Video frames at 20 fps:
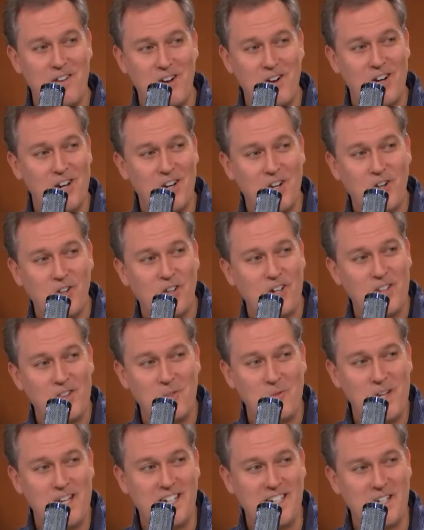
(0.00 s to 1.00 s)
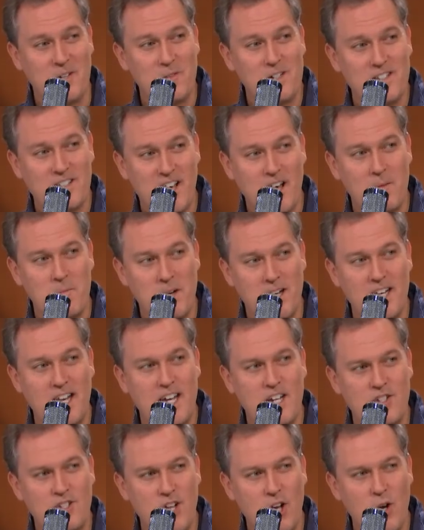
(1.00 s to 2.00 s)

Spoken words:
very early in the week. Didn't we say on Monday's